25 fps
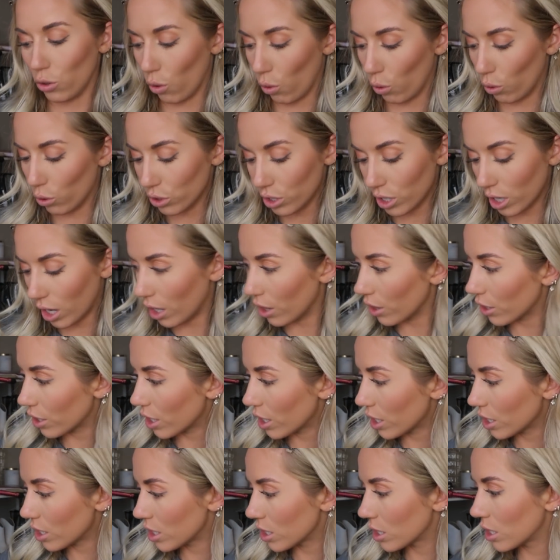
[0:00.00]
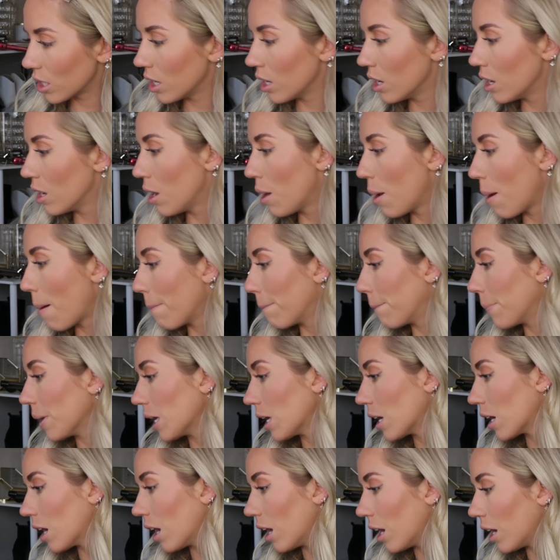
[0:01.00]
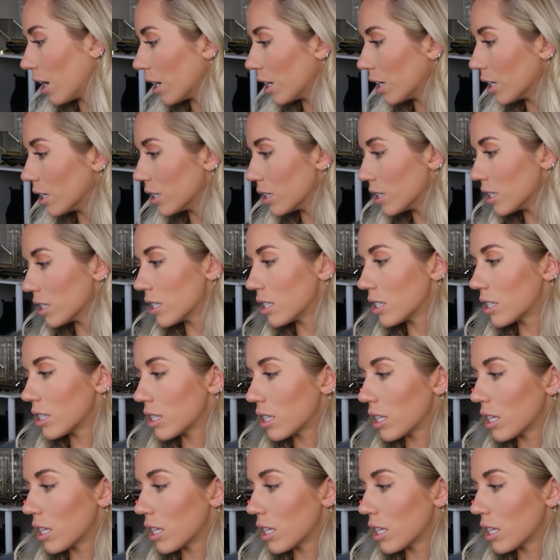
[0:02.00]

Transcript: gold colors because